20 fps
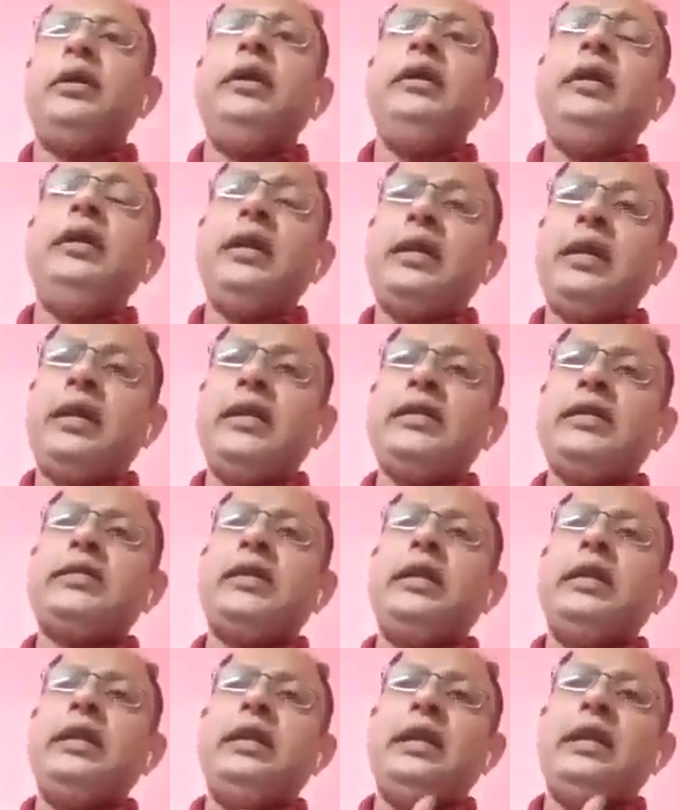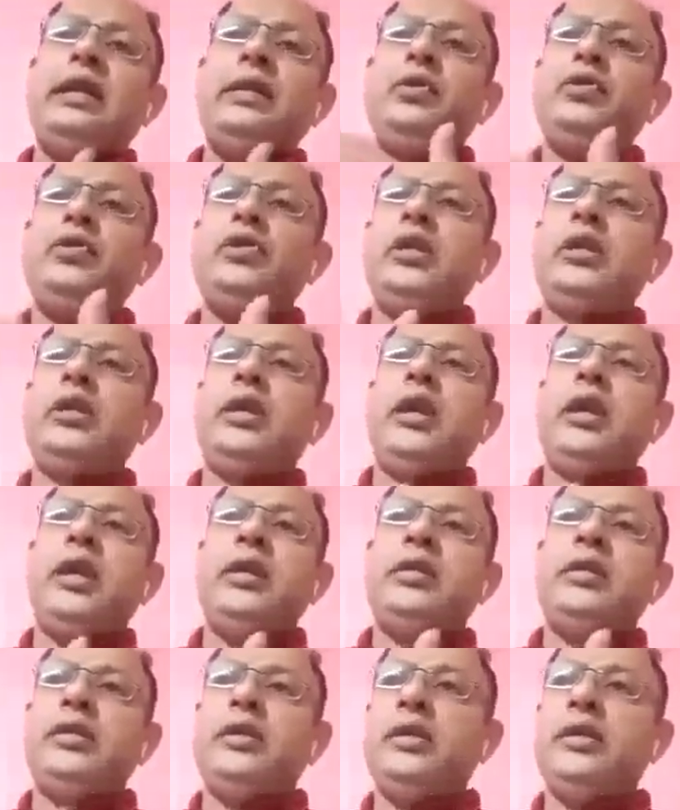Indian culture, Indian music,
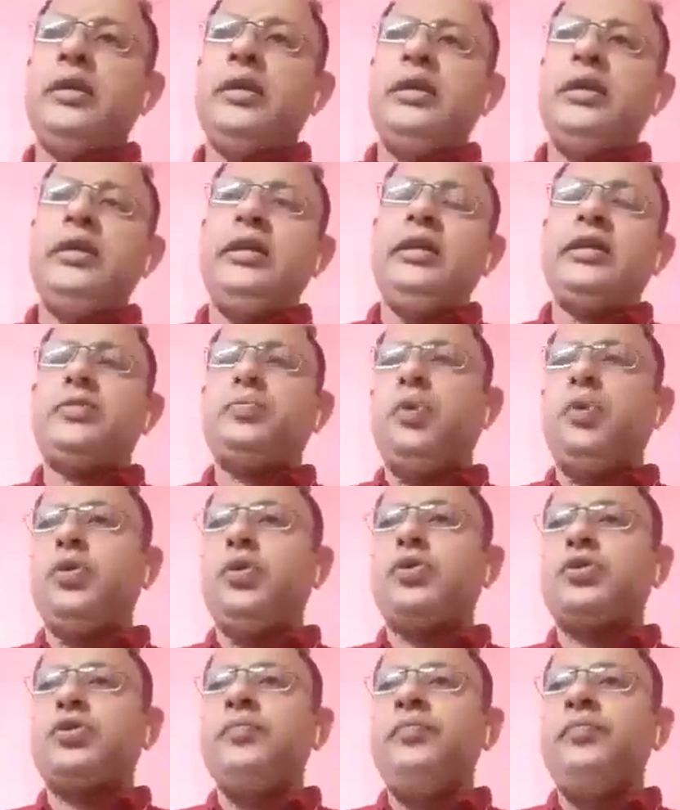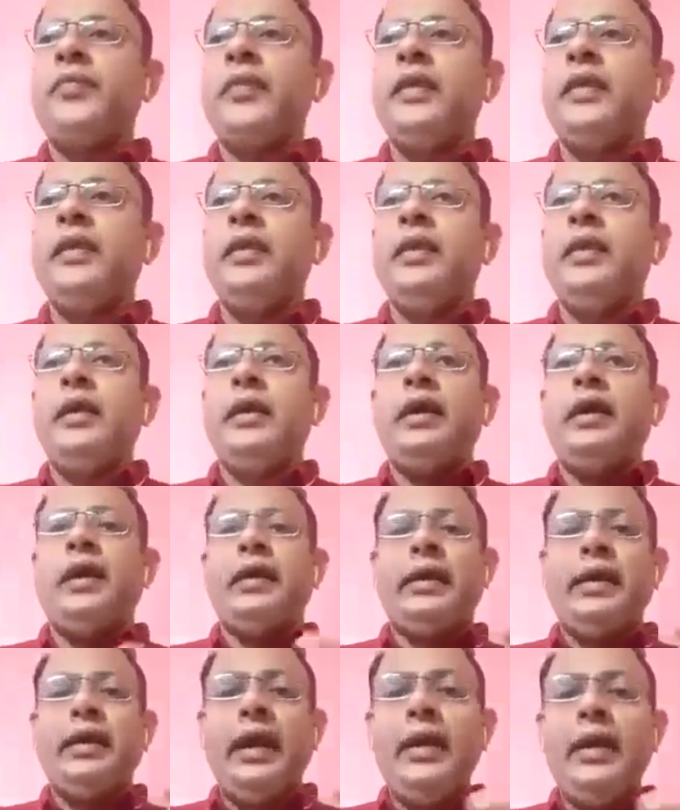and Indian sports
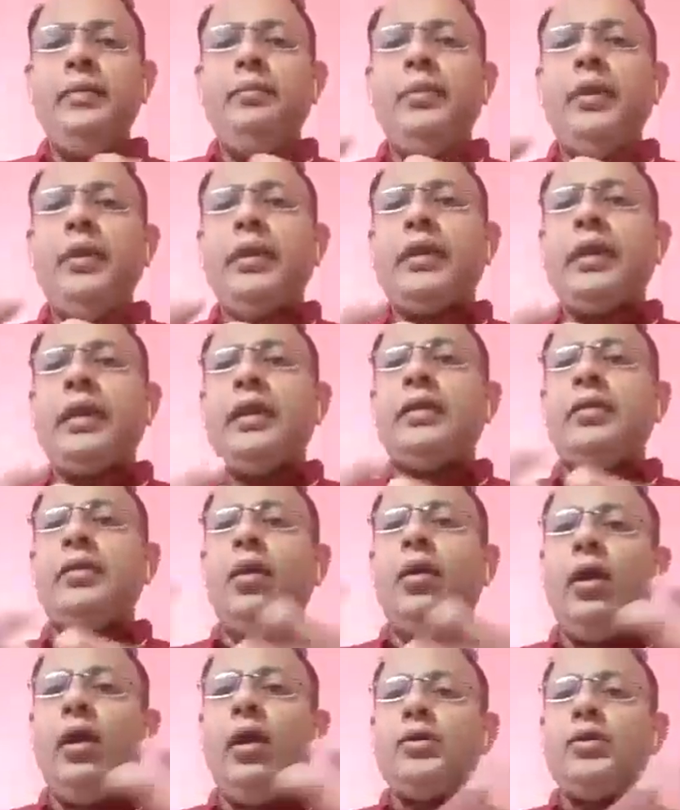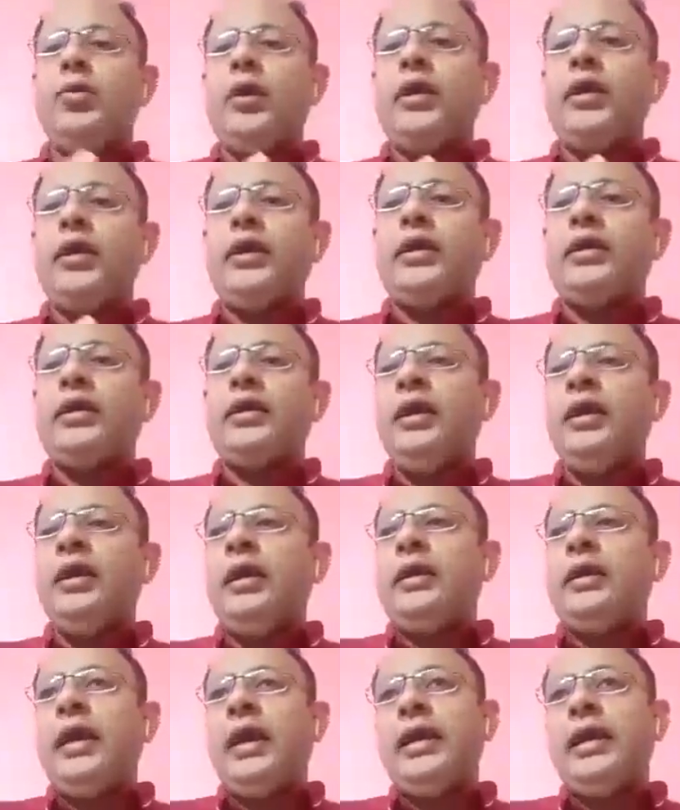can all together
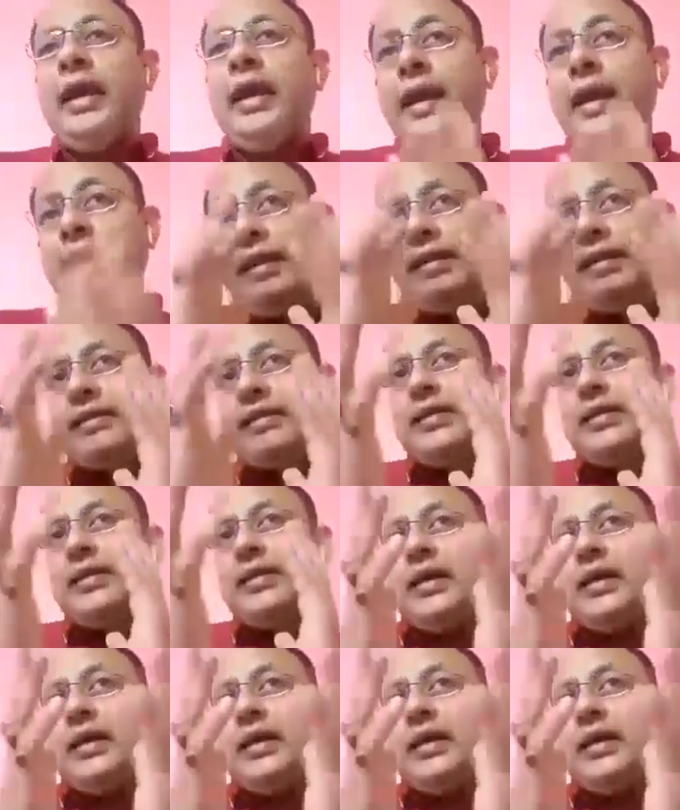can enhance